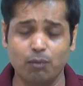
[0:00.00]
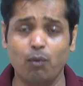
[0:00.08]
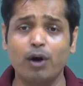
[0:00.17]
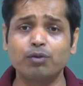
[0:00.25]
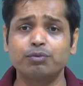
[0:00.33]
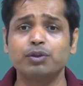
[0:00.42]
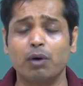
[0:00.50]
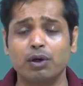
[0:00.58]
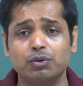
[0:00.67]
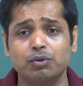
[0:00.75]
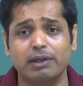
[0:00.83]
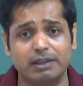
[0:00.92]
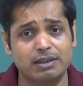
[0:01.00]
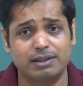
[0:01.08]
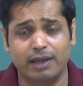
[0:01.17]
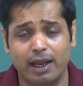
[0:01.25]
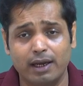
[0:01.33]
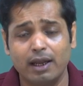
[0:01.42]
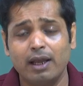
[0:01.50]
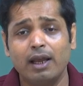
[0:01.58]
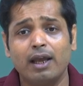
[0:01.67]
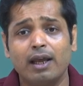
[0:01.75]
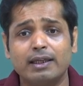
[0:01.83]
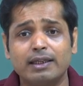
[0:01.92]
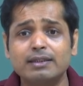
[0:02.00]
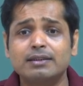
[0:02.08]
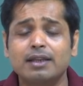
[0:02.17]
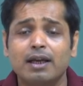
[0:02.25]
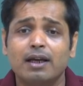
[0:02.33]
What we want to understand is